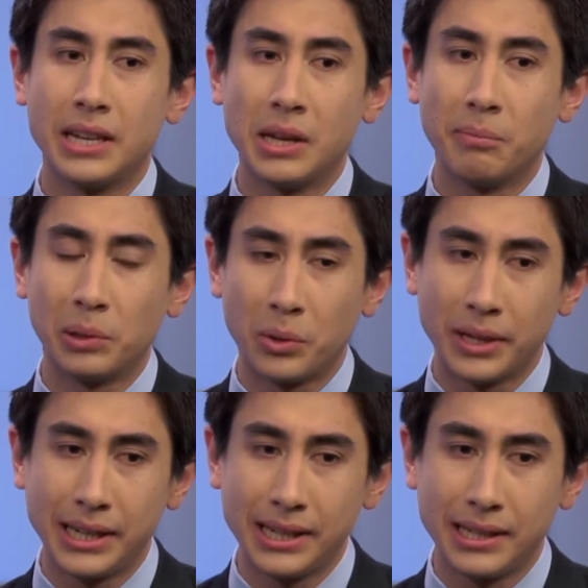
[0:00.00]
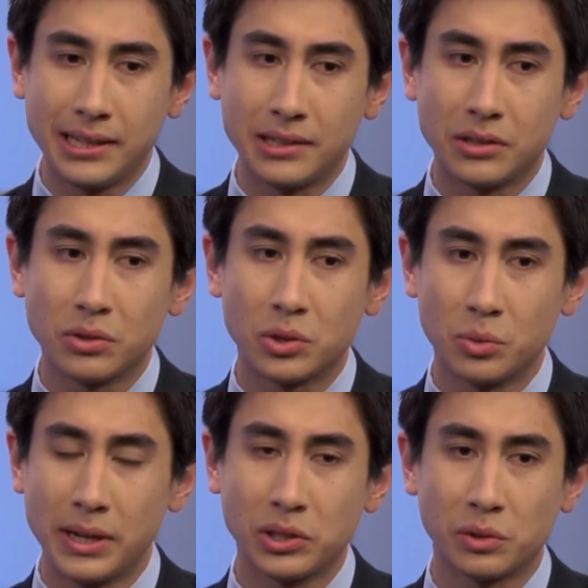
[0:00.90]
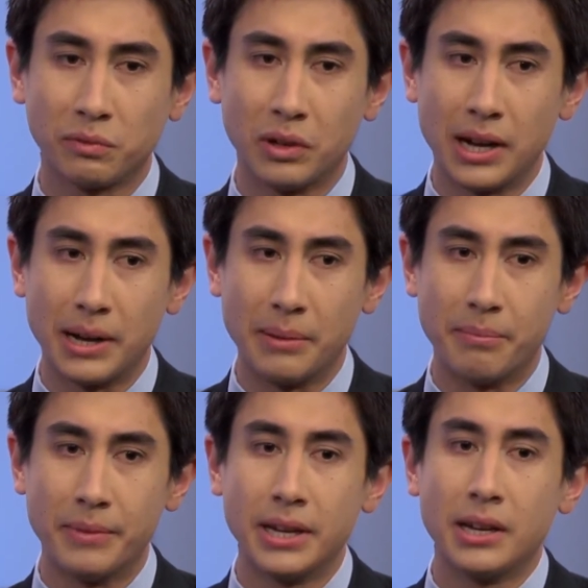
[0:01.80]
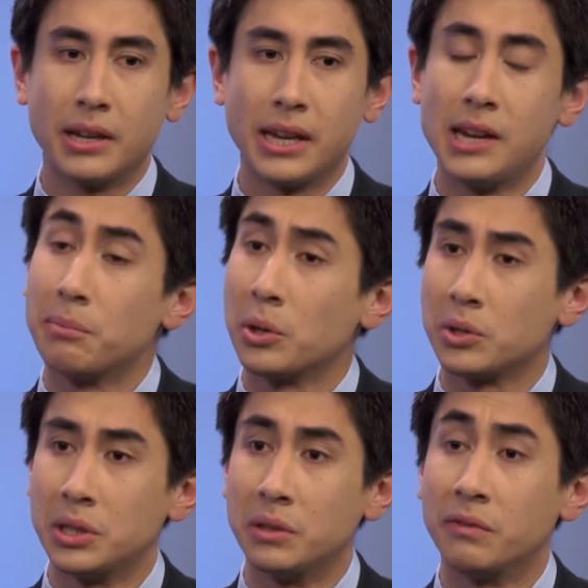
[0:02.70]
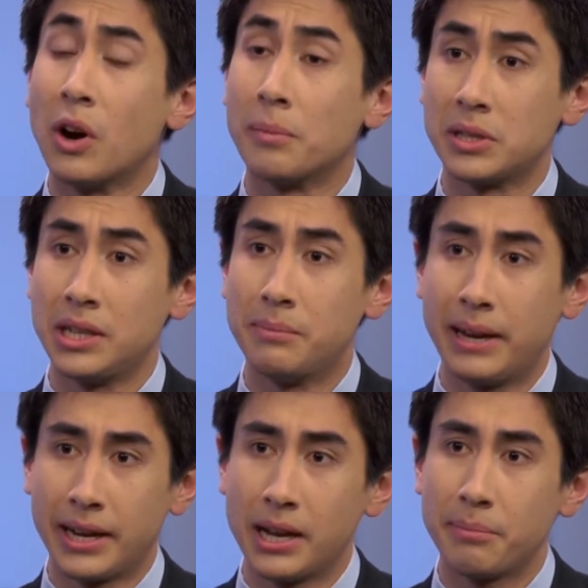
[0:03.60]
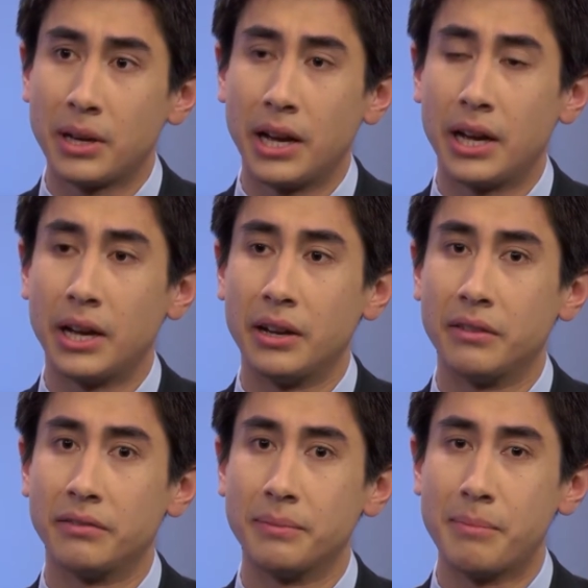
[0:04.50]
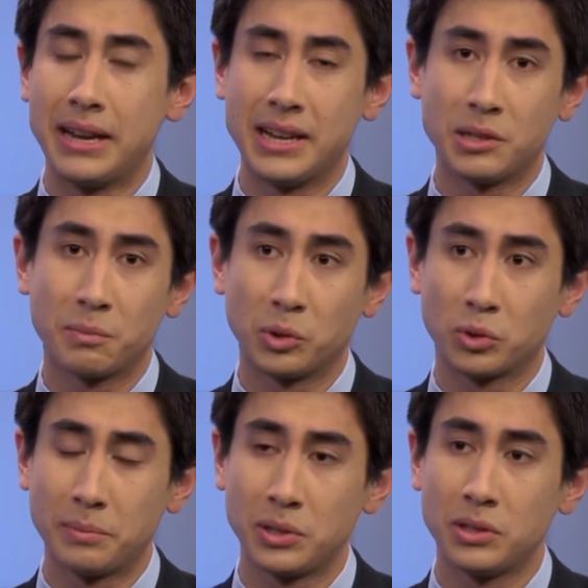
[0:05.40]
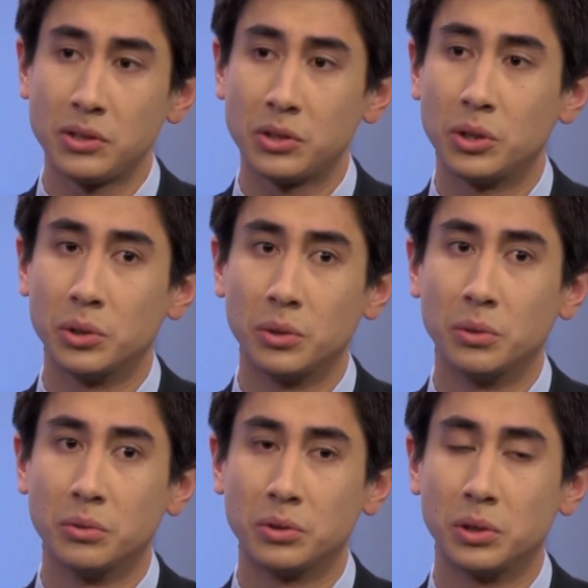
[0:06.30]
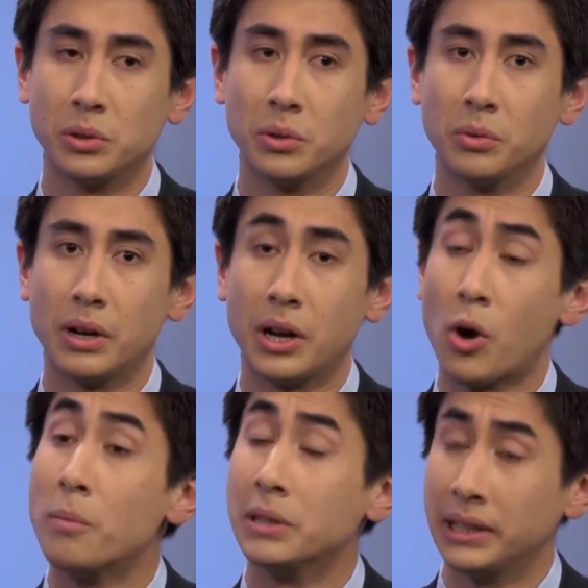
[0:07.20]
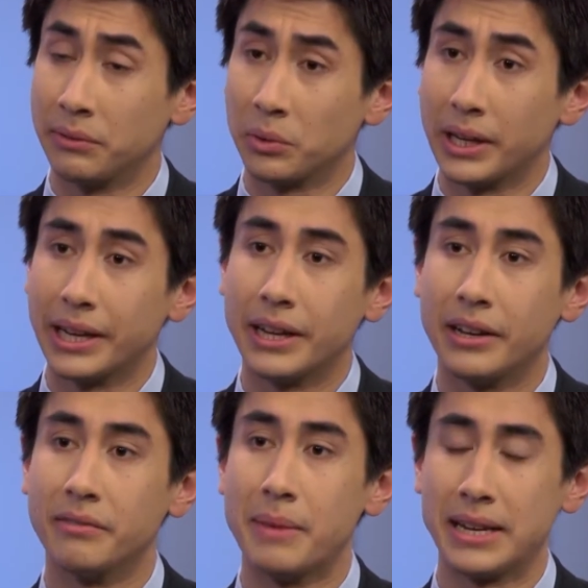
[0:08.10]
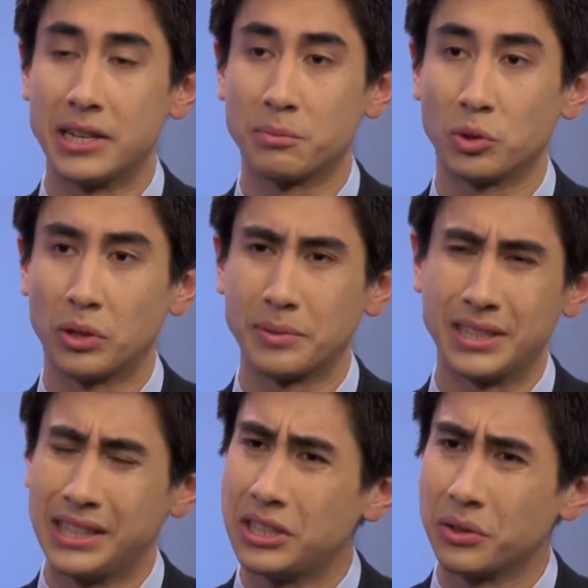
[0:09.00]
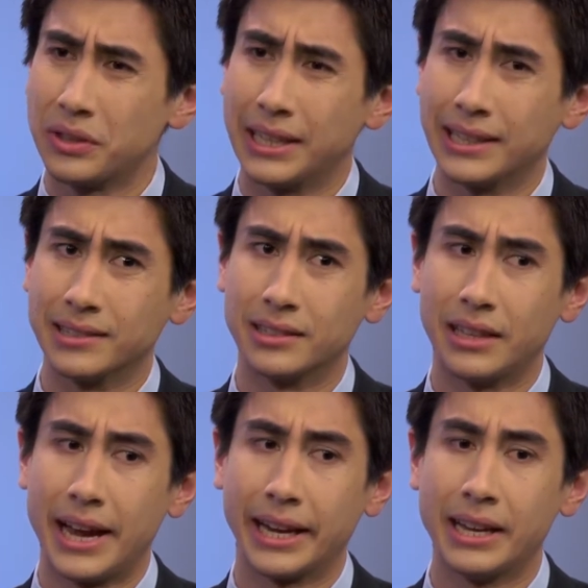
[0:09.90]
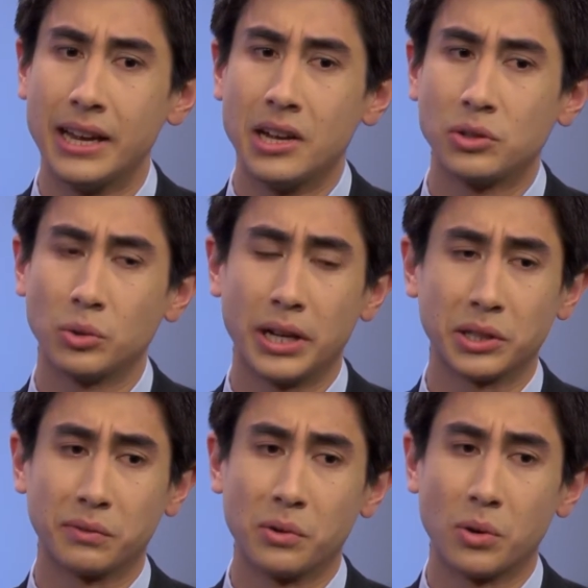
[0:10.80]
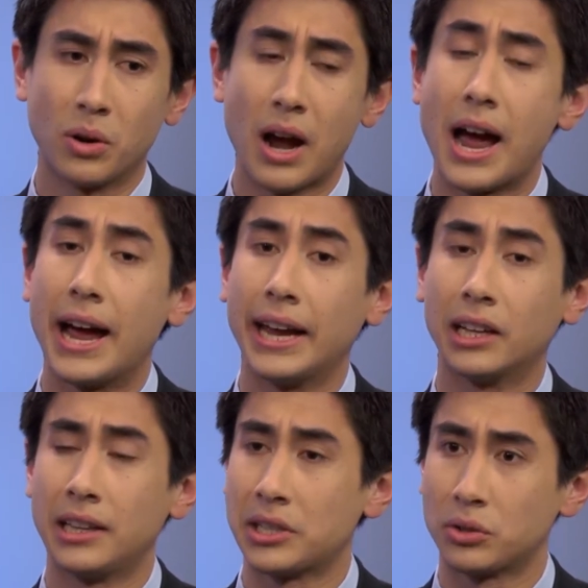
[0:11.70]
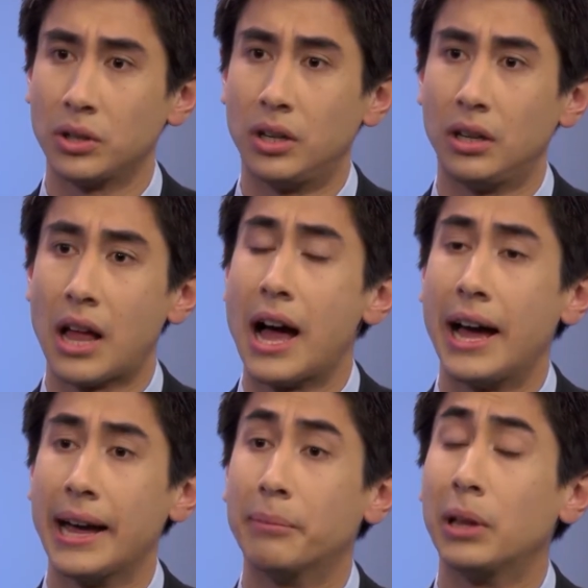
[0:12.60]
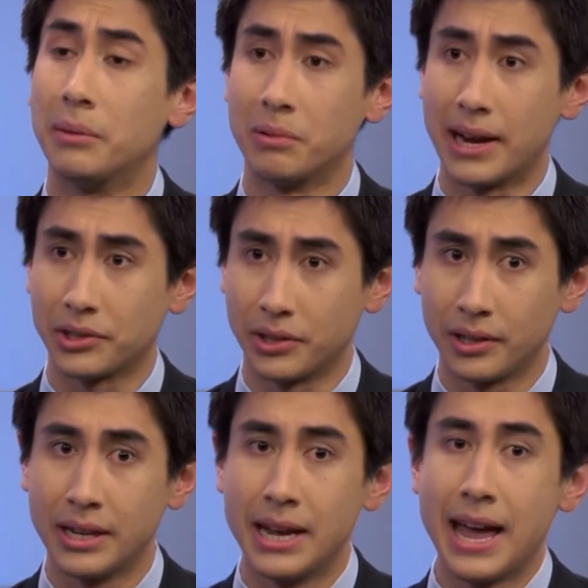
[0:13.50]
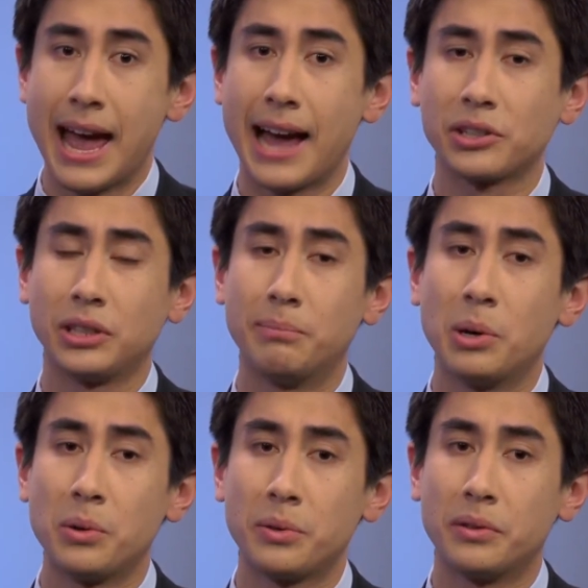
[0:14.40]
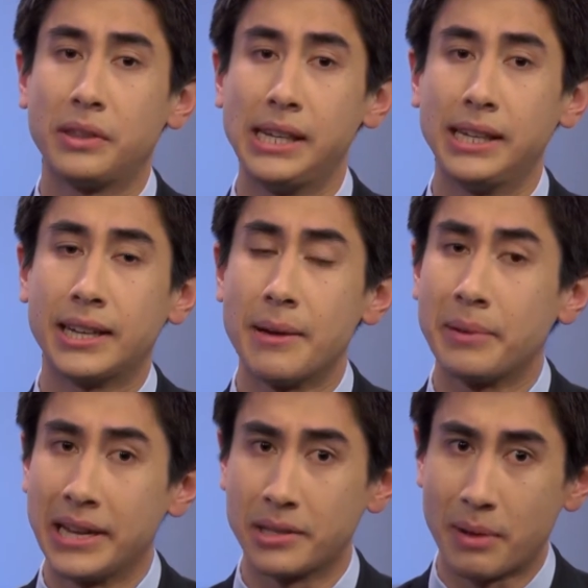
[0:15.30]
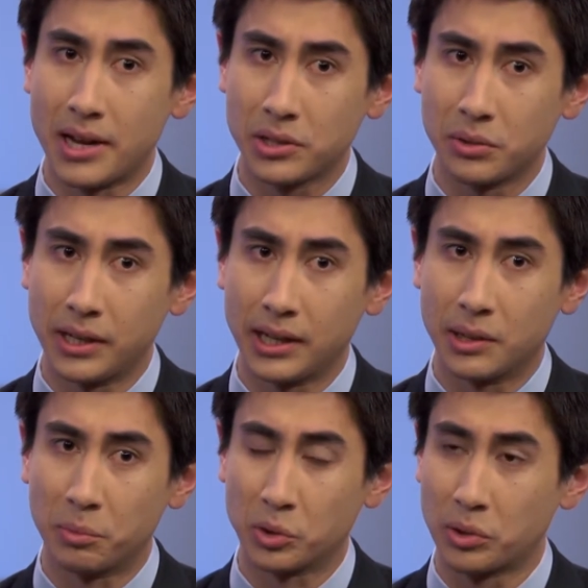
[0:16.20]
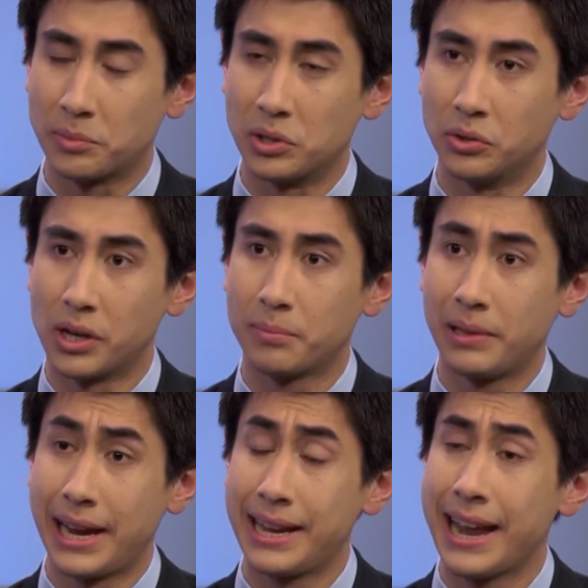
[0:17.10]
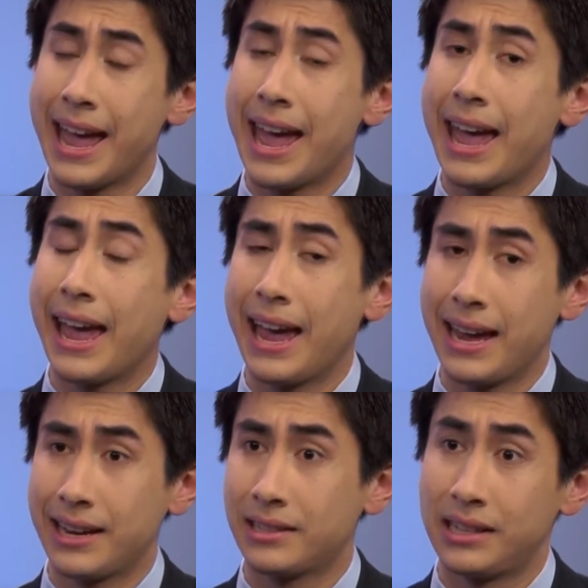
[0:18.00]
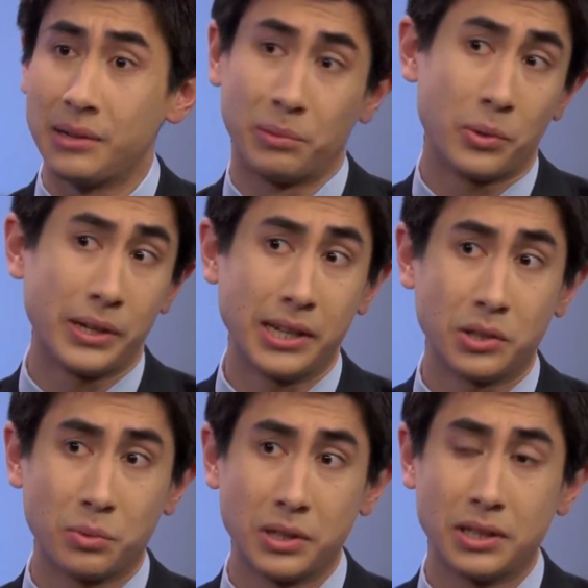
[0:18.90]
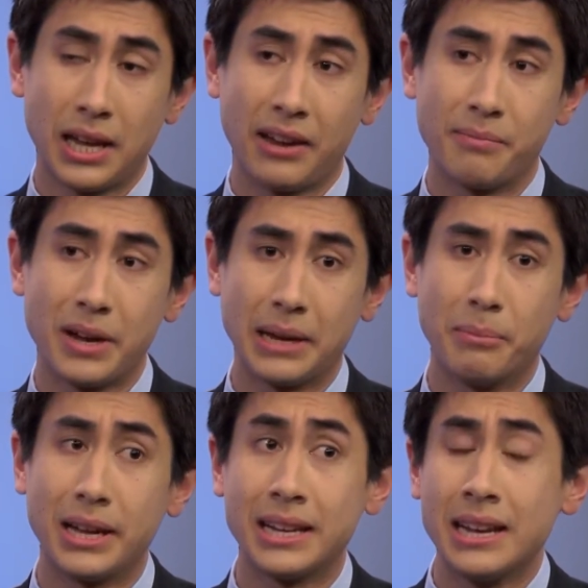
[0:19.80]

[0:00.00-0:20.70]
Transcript: employees switch from in-person pharmacy pickup of maintenance prescriptions to home delivery of maintenance prescriptions. And these are things like drugs for high cholesterol, high blood pressure. Actually, both the company sponsoring the prescription drug plan and the employees would save money. But